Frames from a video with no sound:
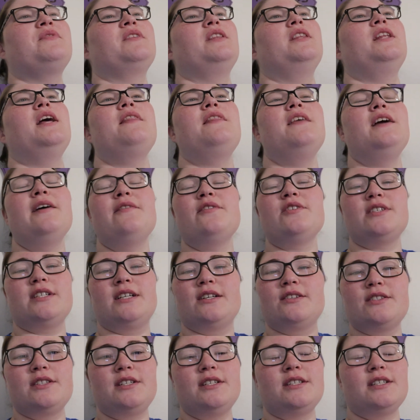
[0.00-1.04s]
nothing ever
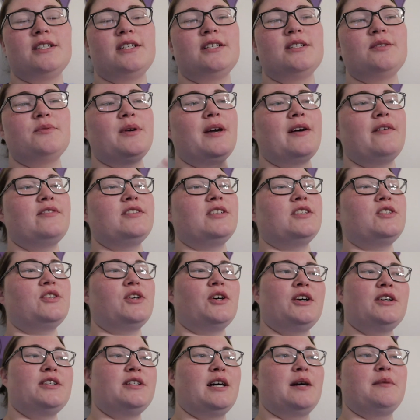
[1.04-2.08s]
sounds good to us. We have such a
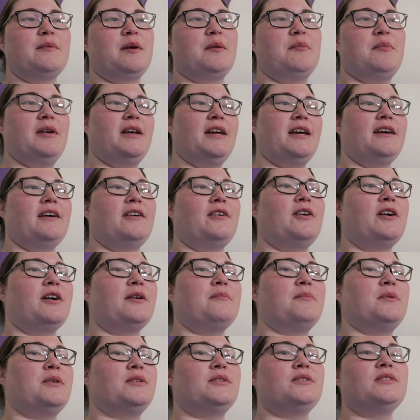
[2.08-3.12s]
hard time like picking out
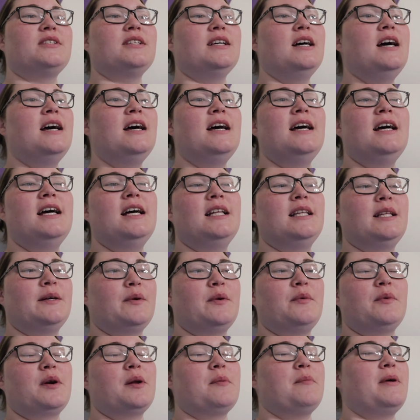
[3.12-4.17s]
our meals that
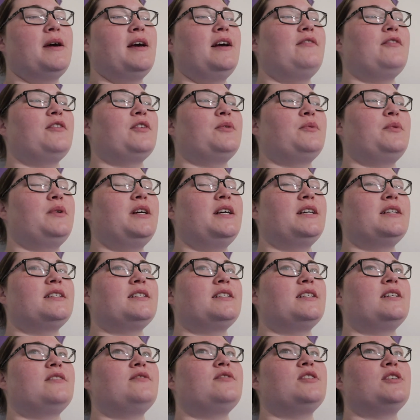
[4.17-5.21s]
we want to make for the week and
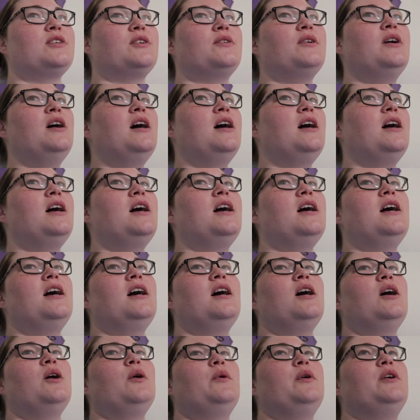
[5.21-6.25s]
stuff. So
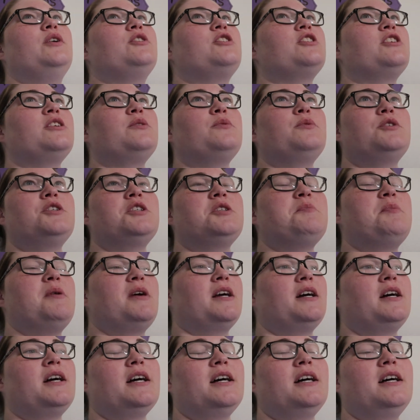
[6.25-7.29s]
we usually will just
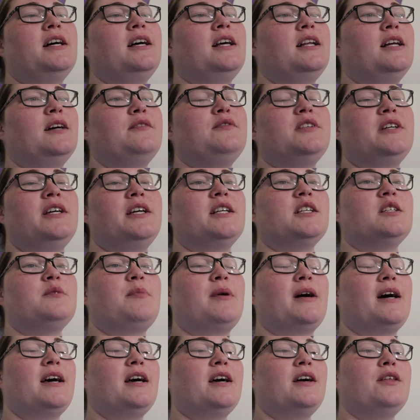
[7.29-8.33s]
pick enough to get us
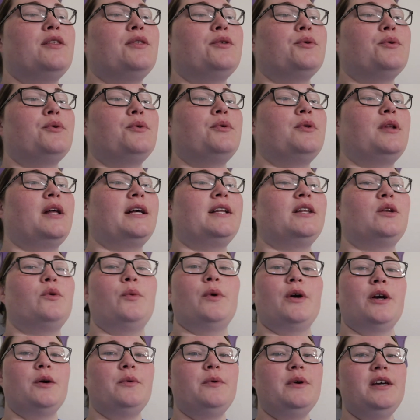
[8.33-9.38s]
by through like the
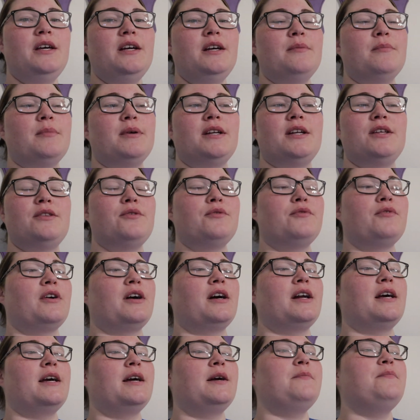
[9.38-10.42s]
work week, Monday through
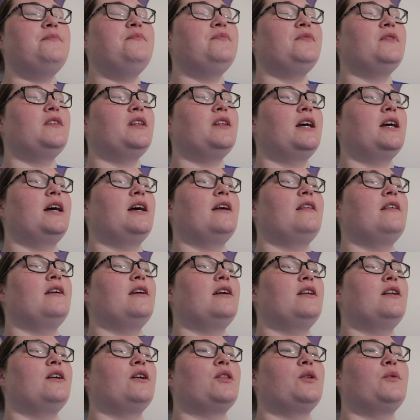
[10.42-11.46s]
Friday. And
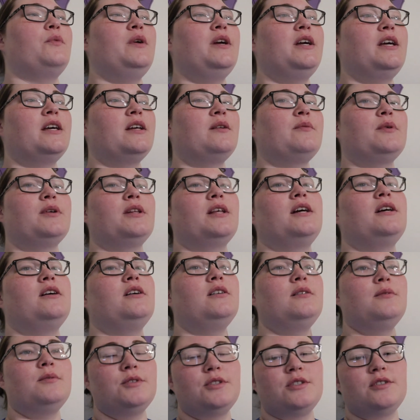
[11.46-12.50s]
then on the weekend, we're like,
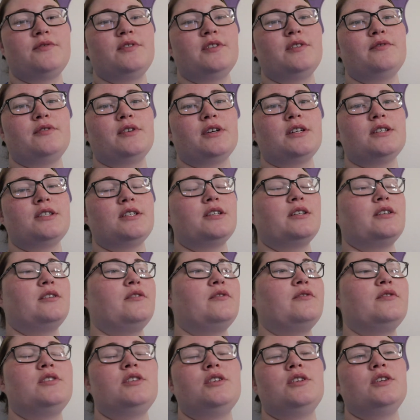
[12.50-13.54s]
oh, we'll just fend for
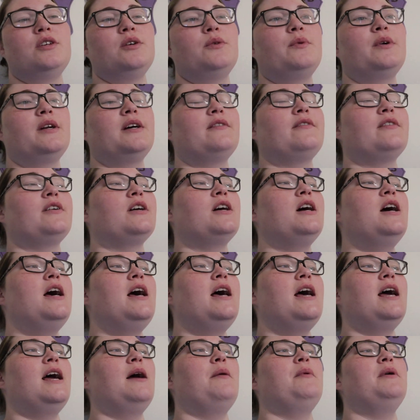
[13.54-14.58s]
ourselves, you know, whatever.
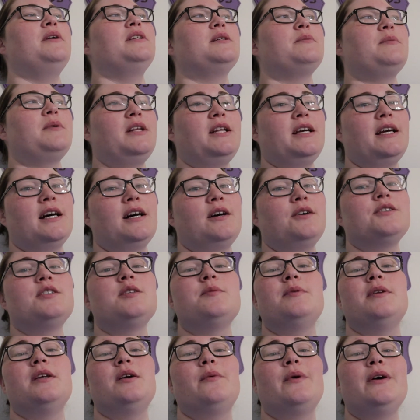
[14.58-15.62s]
And we end up eating out and
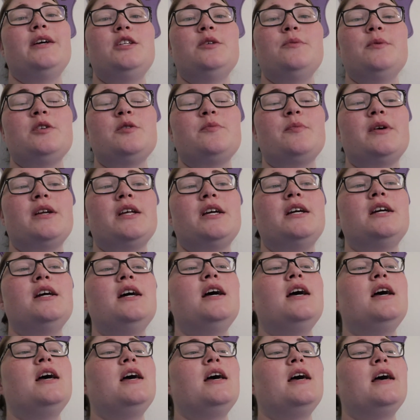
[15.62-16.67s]
spending way too much money.
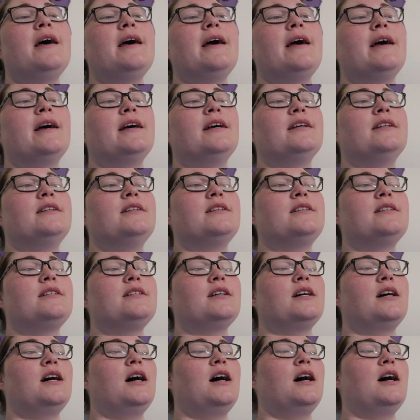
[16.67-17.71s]
And,
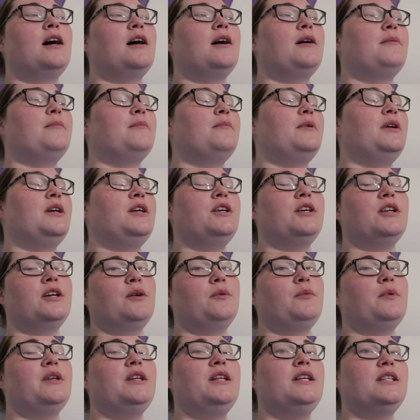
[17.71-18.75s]
you know,
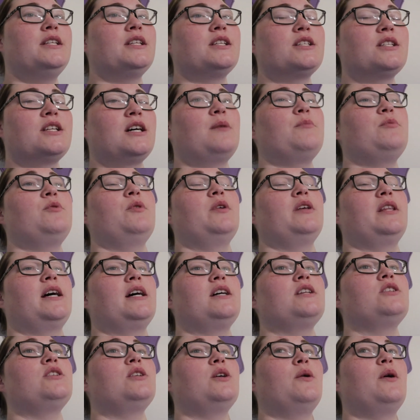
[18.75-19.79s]
we need to stop doing
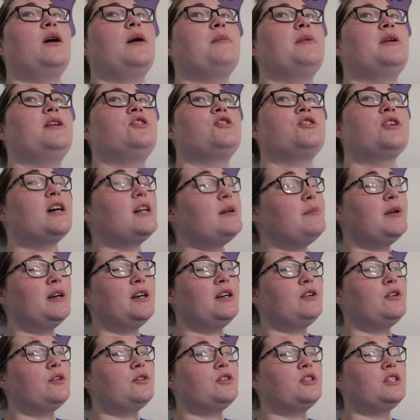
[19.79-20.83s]
that. So I'm going to try to make
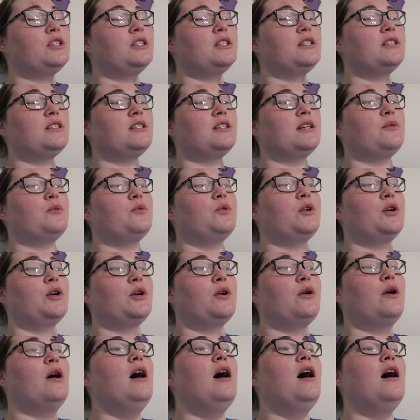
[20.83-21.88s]
a grocery list that will
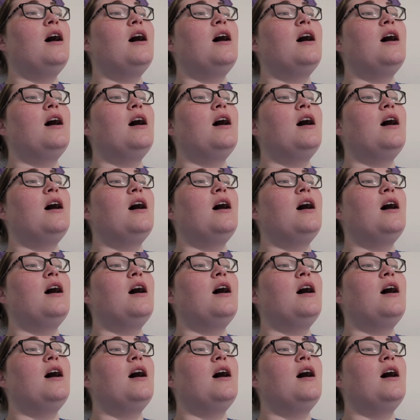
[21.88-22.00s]
go